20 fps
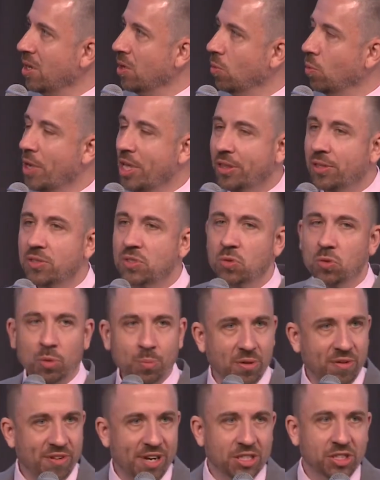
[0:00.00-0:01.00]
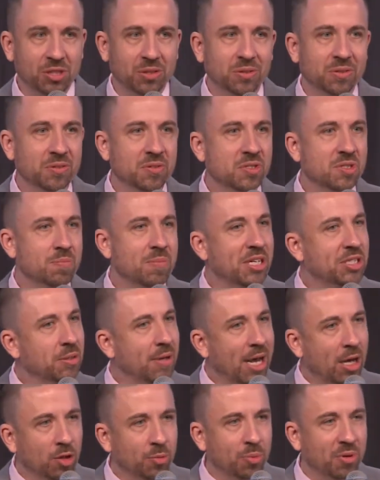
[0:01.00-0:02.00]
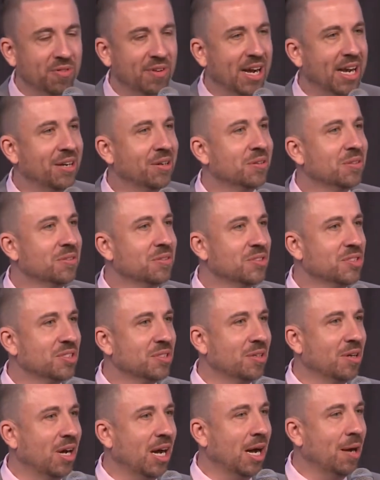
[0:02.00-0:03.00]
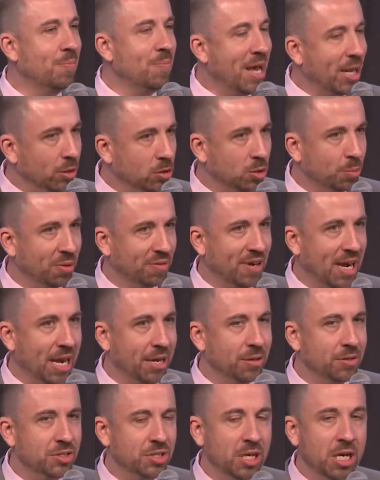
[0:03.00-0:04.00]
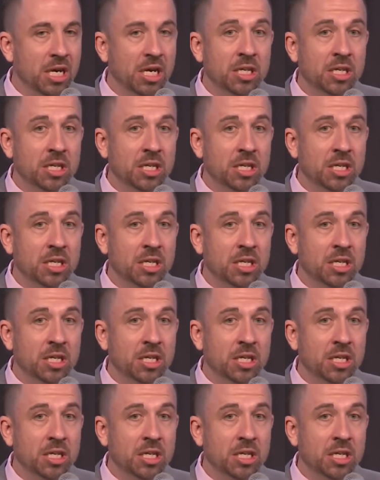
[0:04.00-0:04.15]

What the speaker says: with school professionals, mental health providers, medical providers,